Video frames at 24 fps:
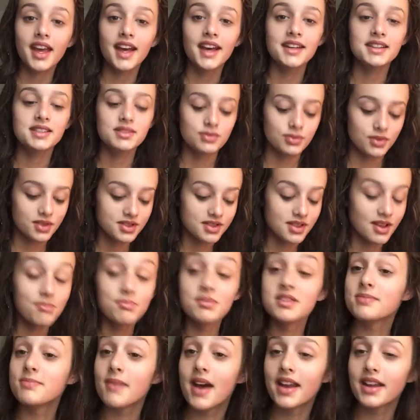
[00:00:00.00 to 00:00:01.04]
Hey guys, what's
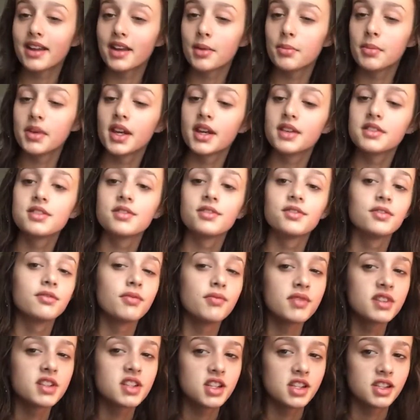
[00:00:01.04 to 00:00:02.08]
up? It's Maddie coming at you
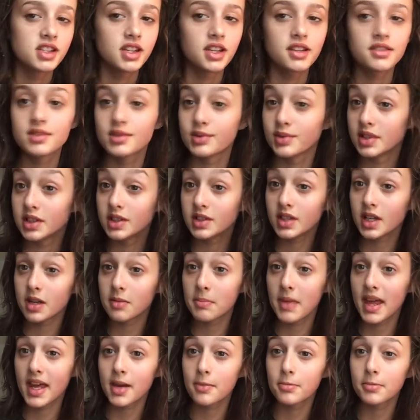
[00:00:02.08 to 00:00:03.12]
from Virginia. So we're doing
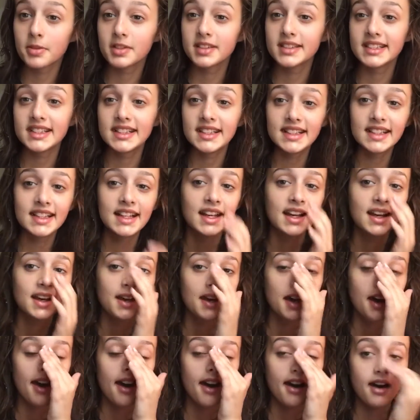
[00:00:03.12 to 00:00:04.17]
a makeup routine.
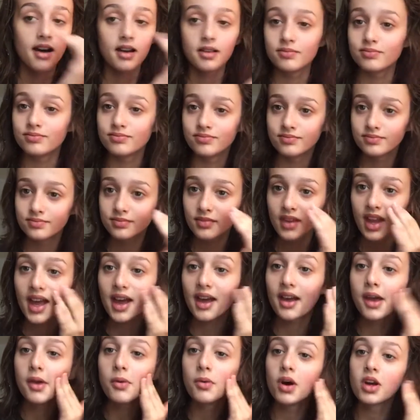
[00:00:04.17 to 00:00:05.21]
Um,
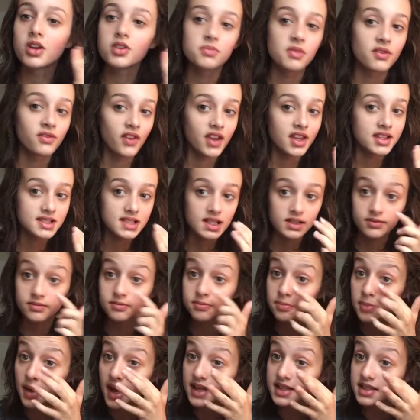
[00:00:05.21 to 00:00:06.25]
I washed my face, I
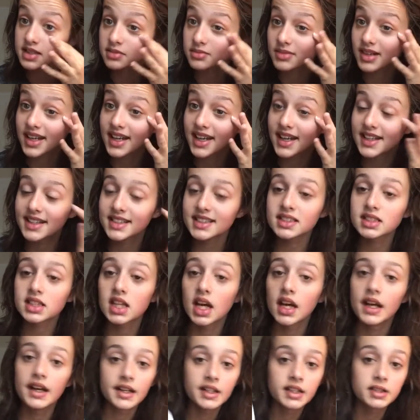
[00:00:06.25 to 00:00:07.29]
have bags under my eyes.
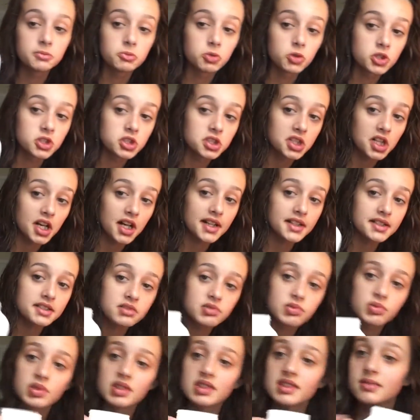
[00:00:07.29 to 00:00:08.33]
I already
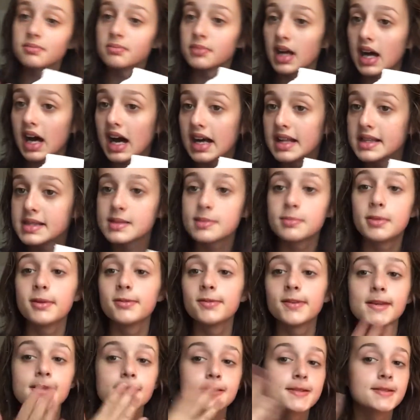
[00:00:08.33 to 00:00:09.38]
moisturized with some Pond's. My
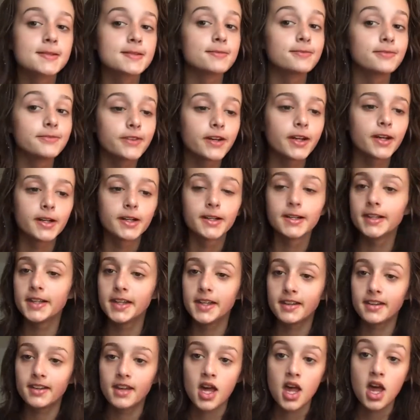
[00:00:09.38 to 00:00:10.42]
face looks very,